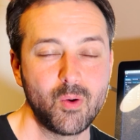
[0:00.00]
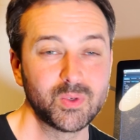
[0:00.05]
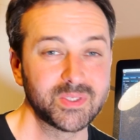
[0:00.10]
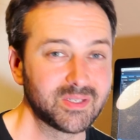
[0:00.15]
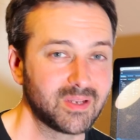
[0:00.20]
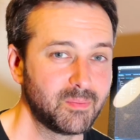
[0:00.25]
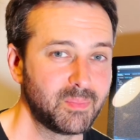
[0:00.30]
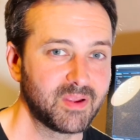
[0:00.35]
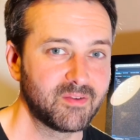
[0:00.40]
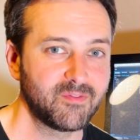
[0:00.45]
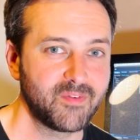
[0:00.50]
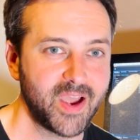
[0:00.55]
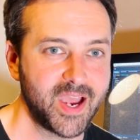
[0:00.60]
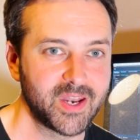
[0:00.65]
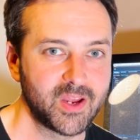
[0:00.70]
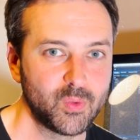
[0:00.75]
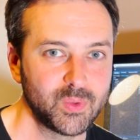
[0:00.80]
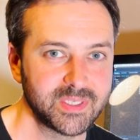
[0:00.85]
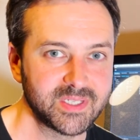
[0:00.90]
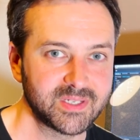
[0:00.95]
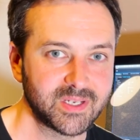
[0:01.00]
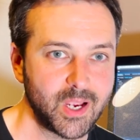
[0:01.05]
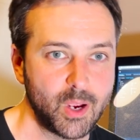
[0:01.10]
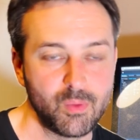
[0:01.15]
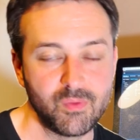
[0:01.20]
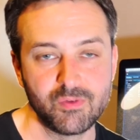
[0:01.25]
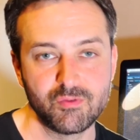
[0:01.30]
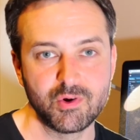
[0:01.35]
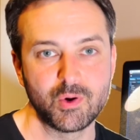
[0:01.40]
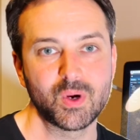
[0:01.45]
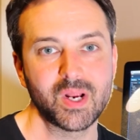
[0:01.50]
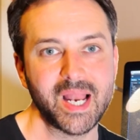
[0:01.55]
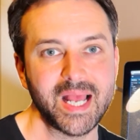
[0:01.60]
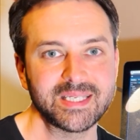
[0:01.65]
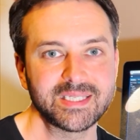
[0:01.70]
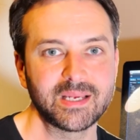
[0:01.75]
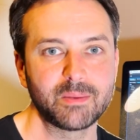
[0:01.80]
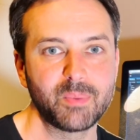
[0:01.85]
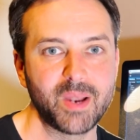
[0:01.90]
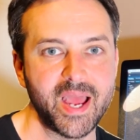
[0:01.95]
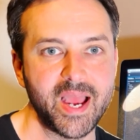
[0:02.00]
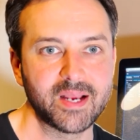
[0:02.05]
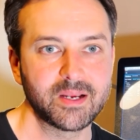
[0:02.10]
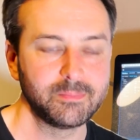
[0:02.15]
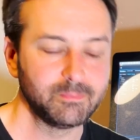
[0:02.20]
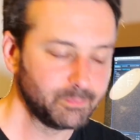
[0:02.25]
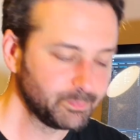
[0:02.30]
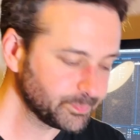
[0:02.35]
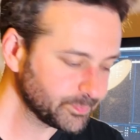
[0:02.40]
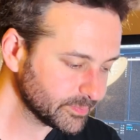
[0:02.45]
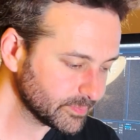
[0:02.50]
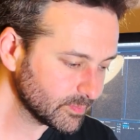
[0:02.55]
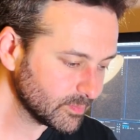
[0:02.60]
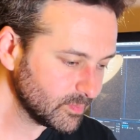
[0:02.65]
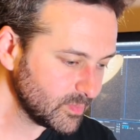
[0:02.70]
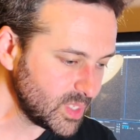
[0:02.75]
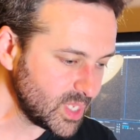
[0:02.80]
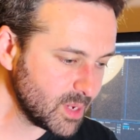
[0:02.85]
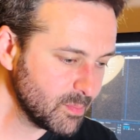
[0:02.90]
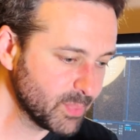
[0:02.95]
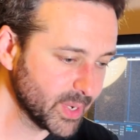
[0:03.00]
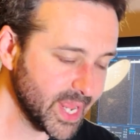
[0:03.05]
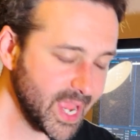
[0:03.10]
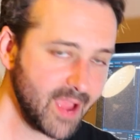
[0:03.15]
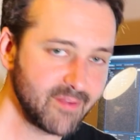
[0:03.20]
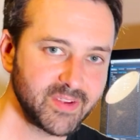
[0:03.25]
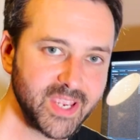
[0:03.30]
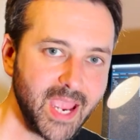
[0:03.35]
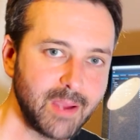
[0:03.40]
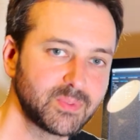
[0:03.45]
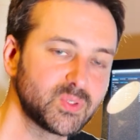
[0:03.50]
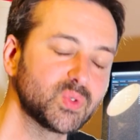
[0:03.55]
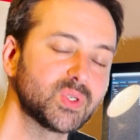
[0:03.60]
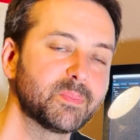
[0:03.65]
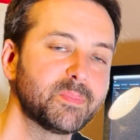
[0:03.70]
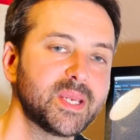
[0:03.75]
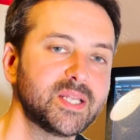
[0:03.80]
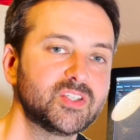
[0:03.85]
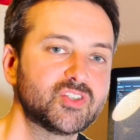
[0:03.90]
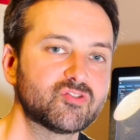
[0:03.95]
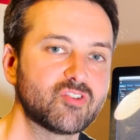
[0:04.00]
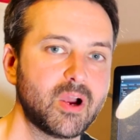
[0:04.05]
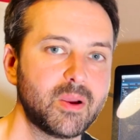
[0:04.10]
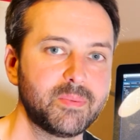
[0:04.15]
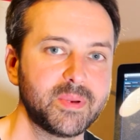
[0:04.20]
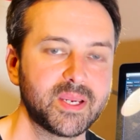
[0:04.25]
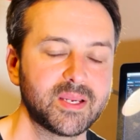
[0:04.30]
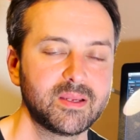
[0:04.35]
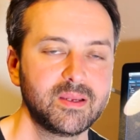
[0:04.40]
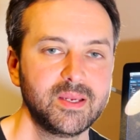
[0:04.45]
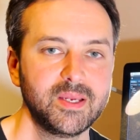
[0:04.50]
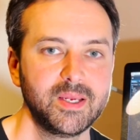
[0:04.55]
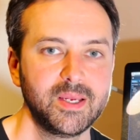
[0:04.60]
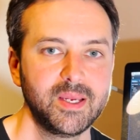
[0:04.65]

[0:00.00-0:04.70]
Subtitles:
wasn't a big fan. I wanted to go with a real classic black, but I have kept all the pinstriping